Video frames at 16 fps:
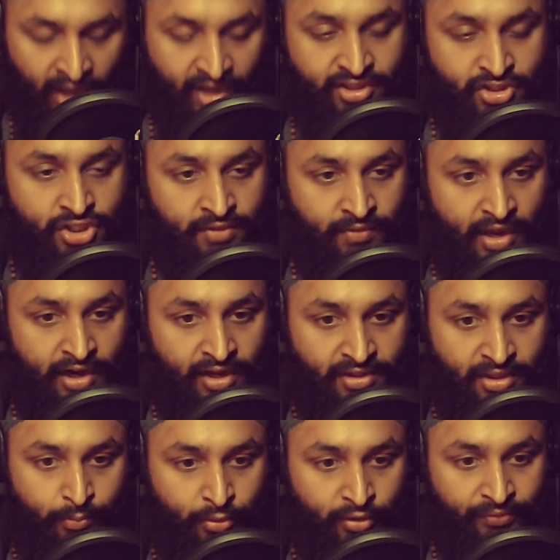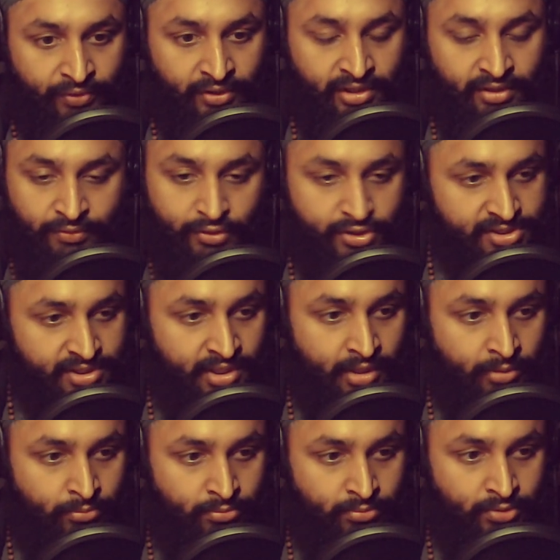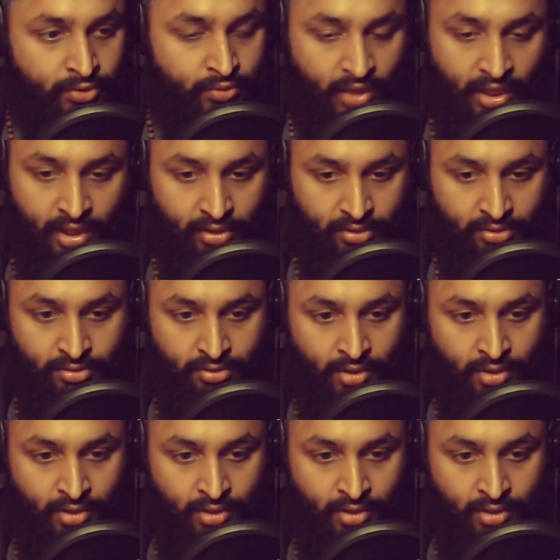achieve anything perfectly the first time. You can't.